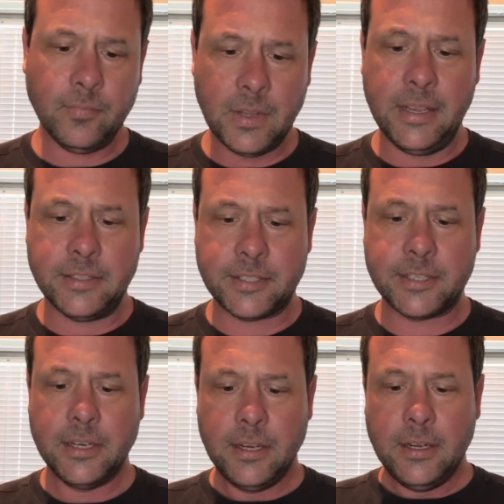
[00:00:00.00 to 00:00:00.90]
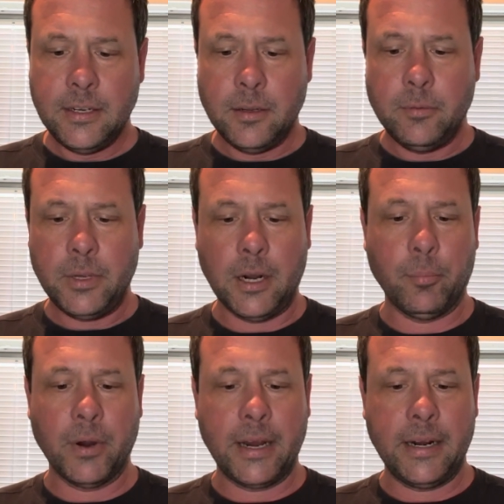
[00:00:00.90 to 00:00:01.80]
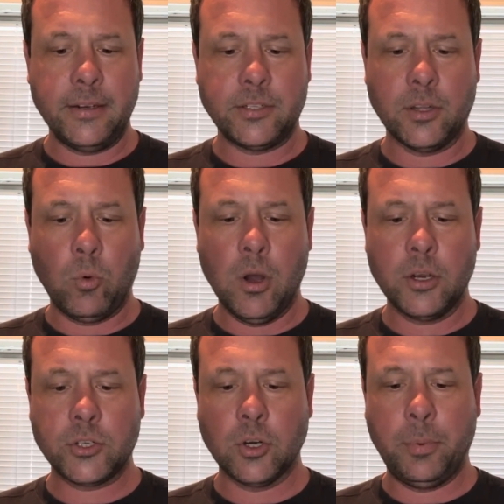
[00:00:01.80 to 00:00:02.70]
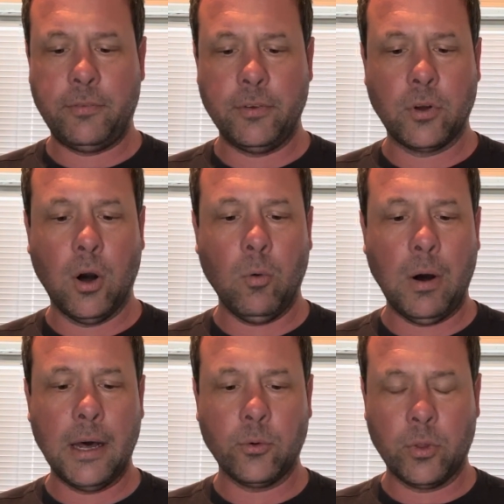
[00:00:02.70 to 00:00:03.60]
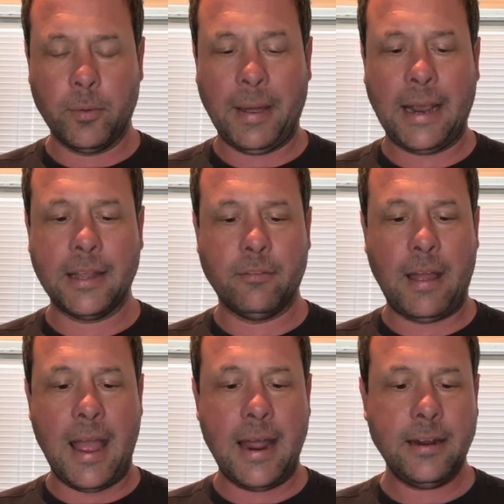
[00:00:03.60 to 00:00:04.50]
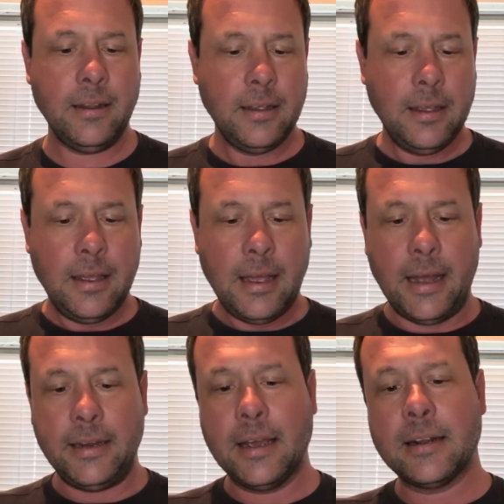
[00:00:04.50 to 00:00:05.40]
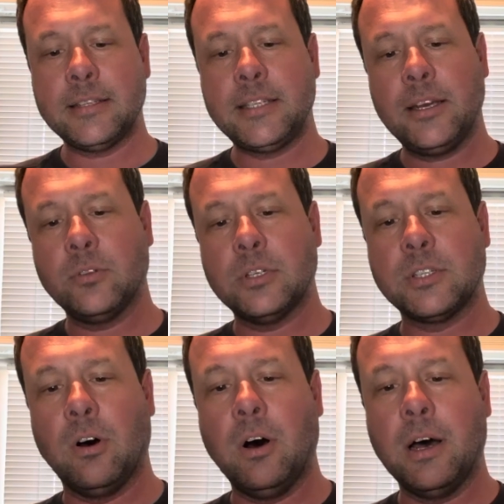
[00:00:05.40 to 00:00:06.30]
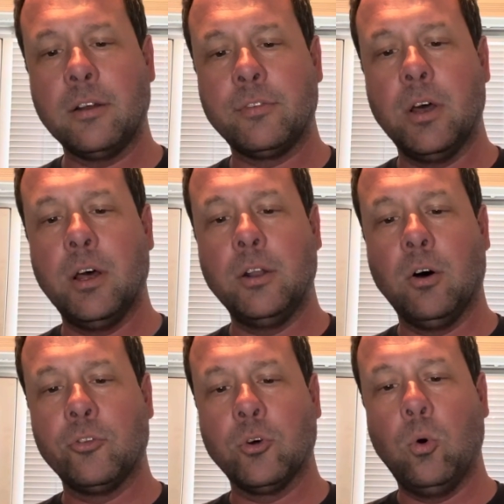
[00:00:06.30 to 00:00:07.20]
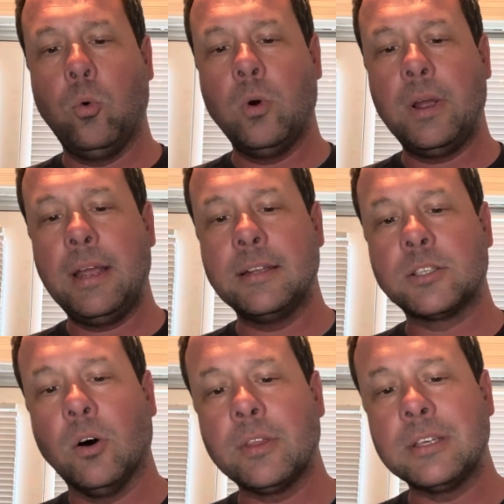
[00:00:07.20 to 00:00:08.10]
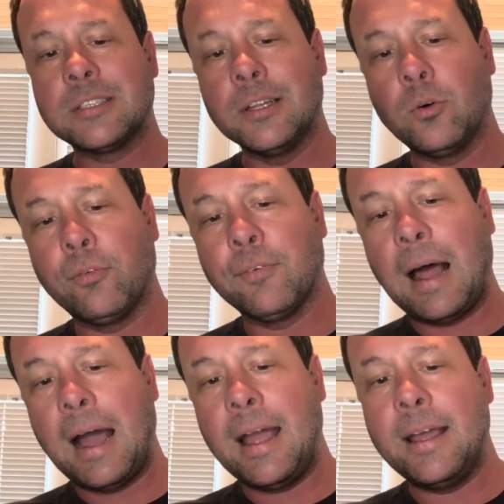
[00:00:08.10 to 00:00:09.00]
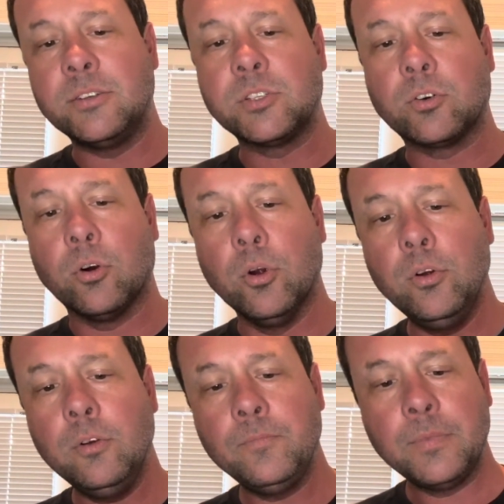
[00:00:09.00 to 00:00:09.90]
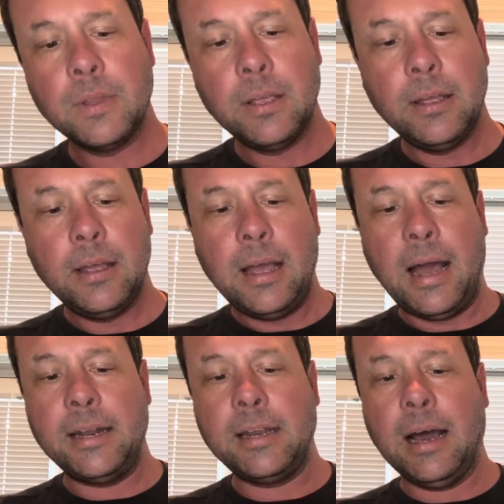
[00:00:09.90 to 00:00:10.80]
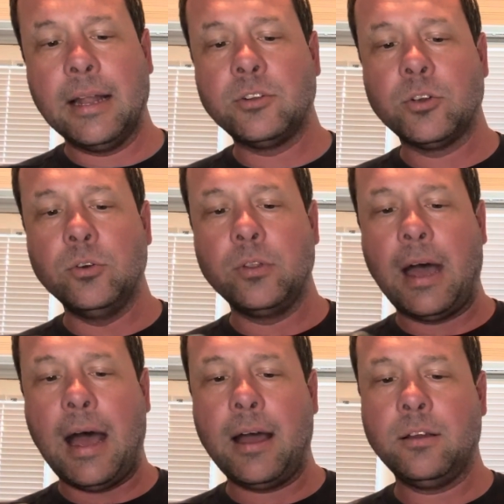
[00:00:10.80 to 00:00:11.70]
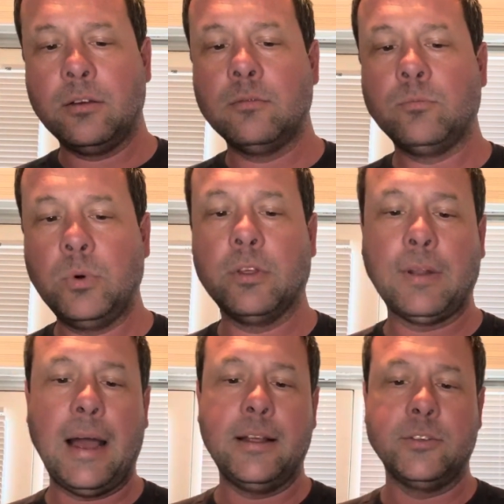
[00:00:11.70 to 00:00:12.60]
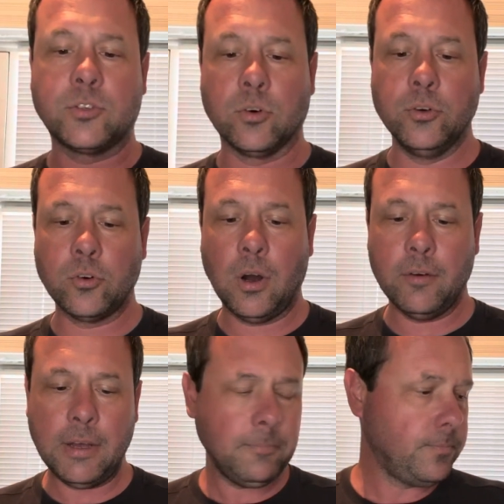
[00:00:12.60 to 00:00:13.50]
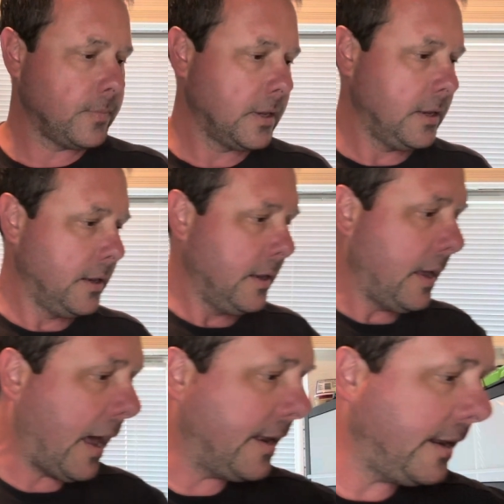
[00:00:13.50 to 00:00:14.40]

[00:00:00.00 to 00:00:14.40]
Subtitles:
is, bring it into the workshop if you've got one, or the back of the van. And you're going to see on the side of the nozzle, it's got this little flathead screw. And you undo that with a flathead screwdriver. And